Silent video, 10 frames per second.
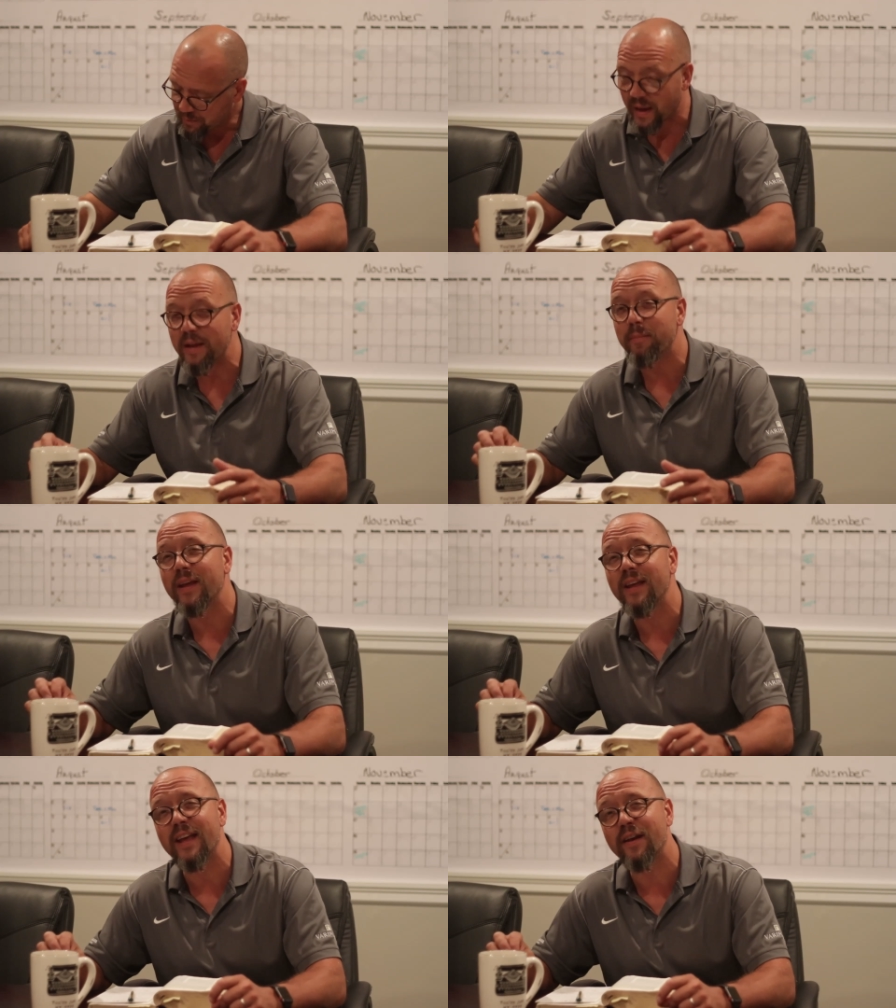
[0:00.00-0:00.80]

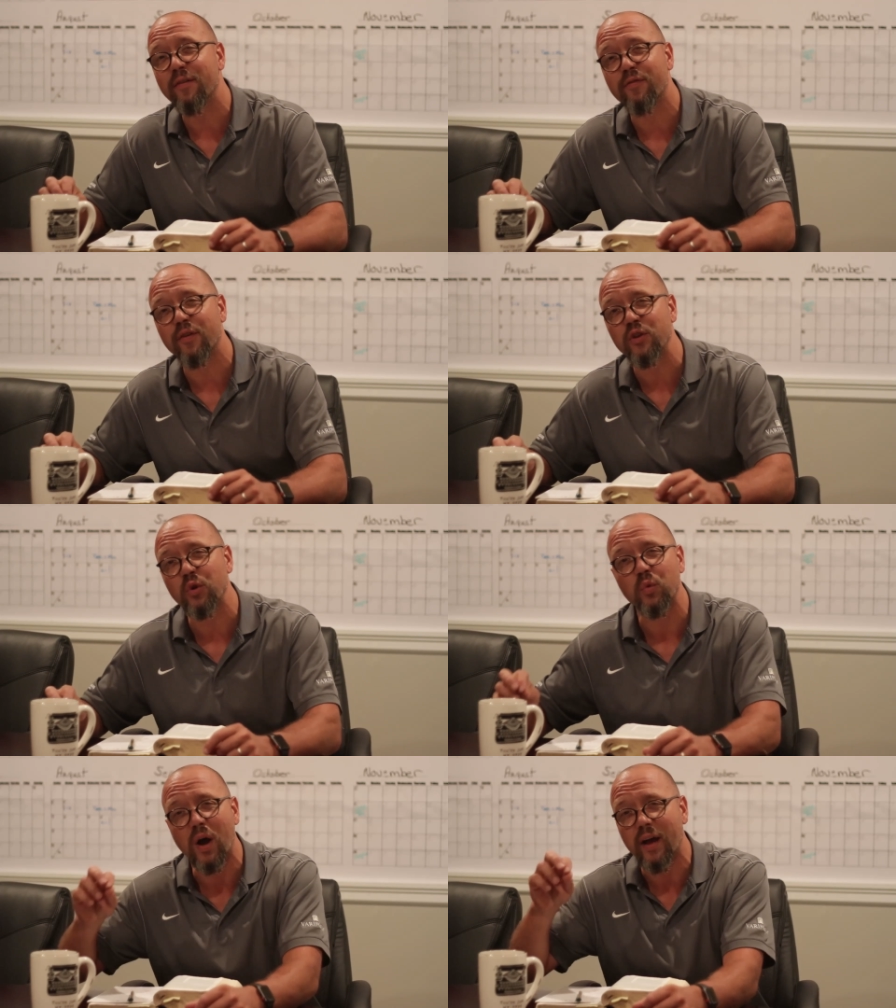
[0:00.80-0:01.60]
maybe if
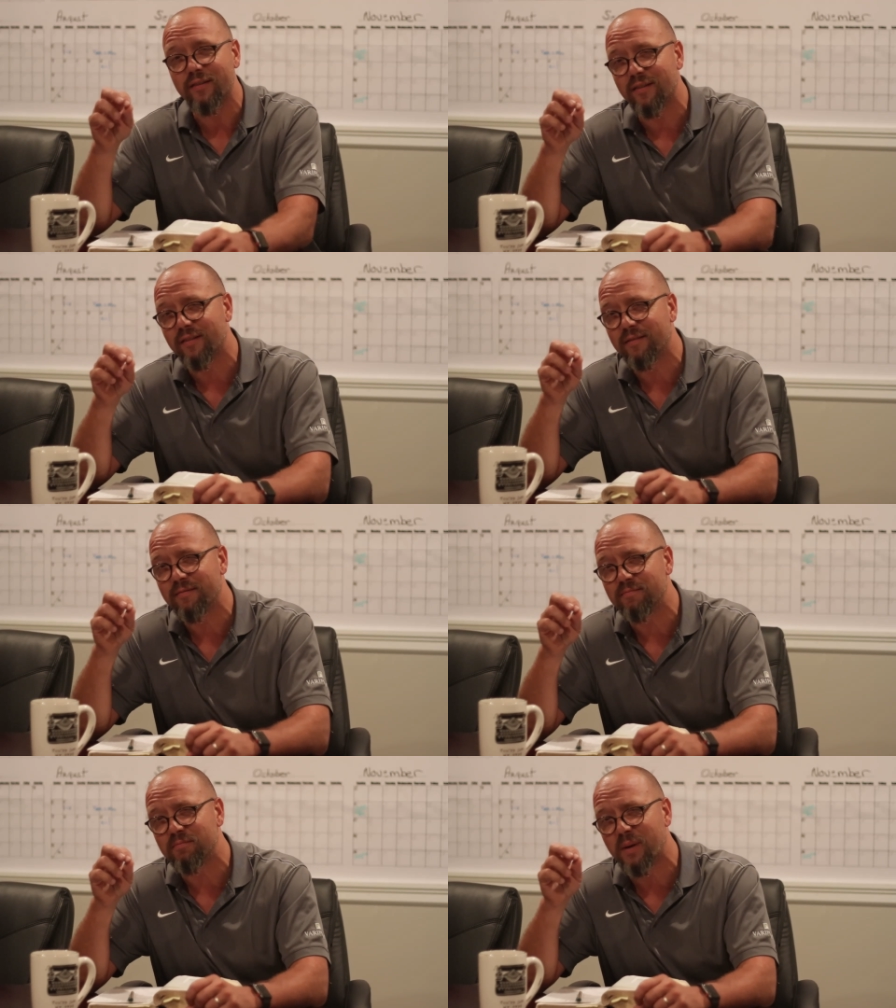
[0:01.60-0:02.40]
you're what
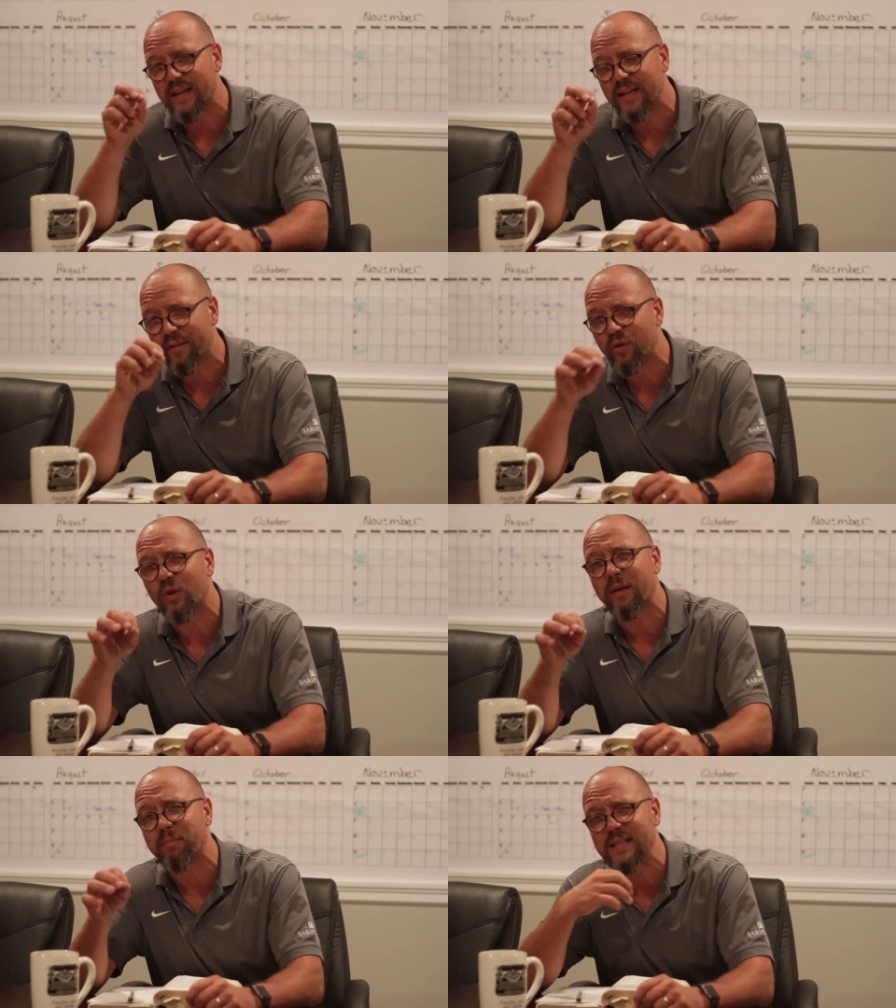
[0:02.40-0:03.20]
my if
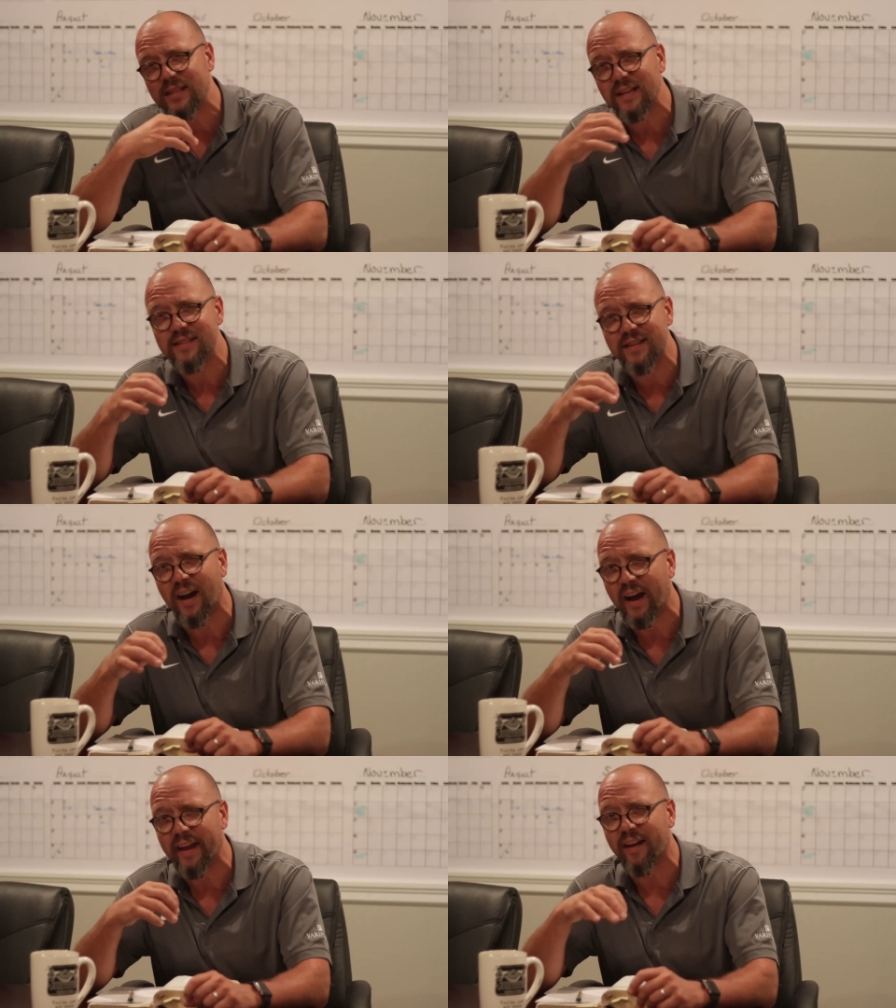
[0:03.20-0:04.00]
you are like my sons and
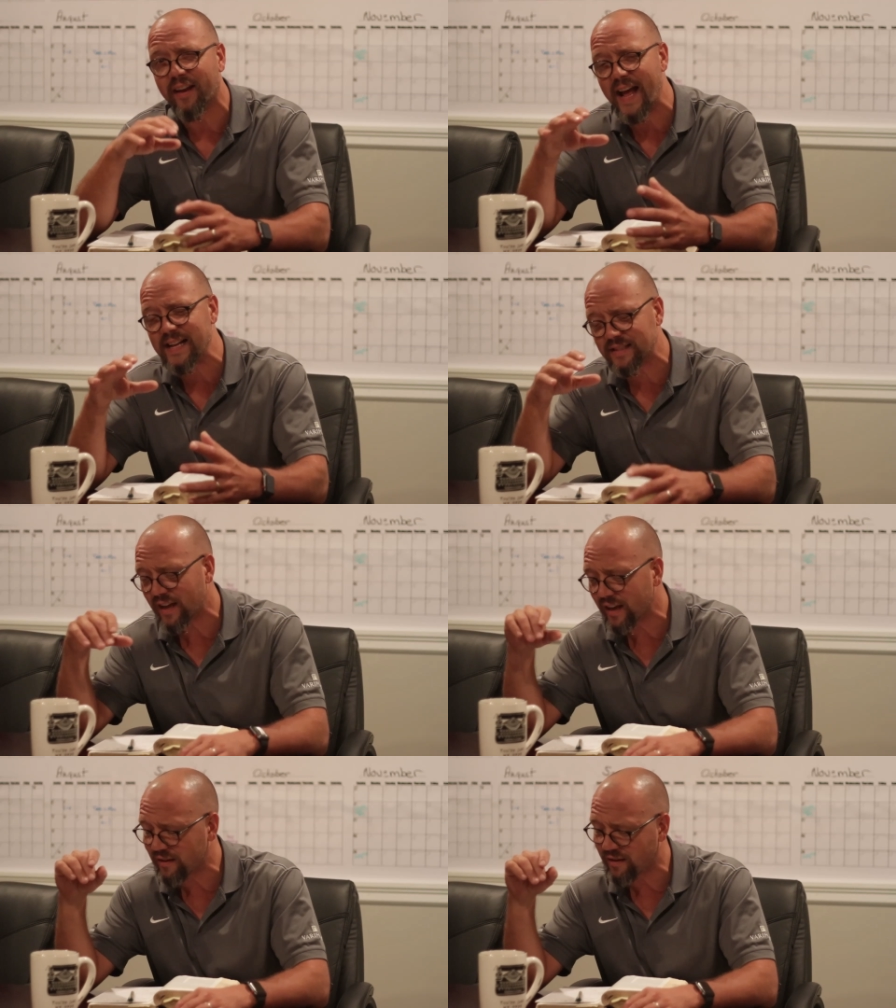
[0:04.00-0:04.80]
i uh, last
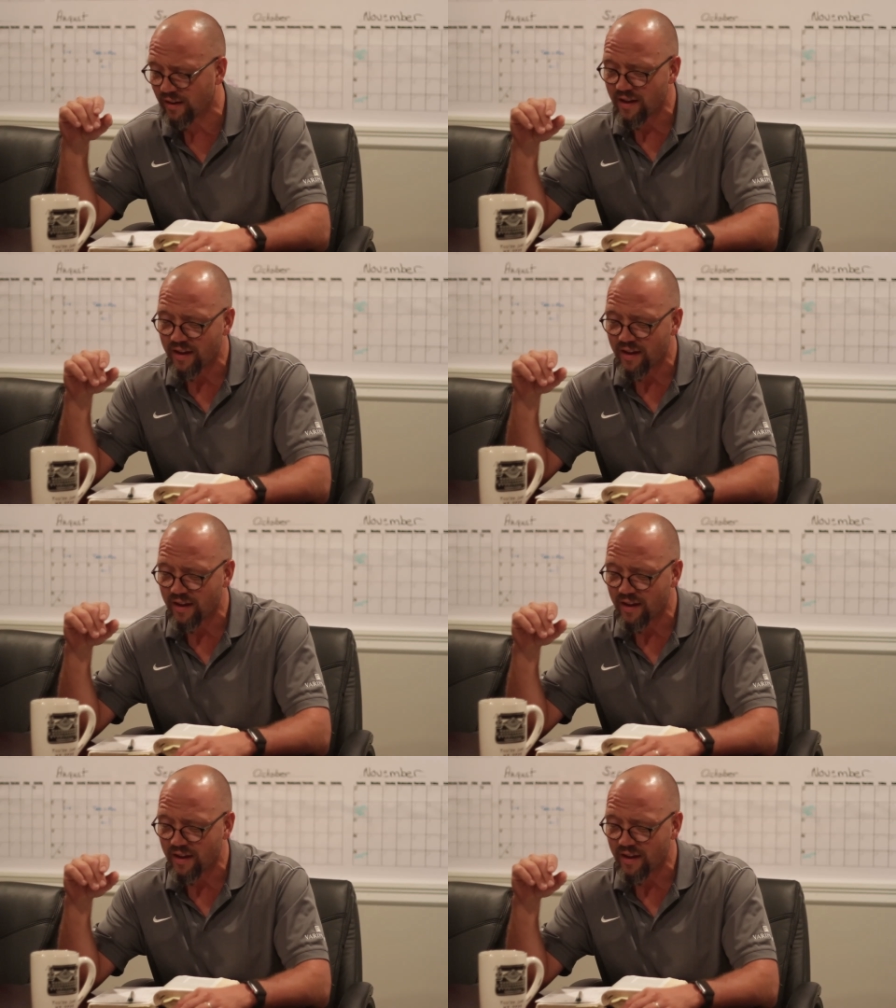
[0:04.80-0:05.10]
night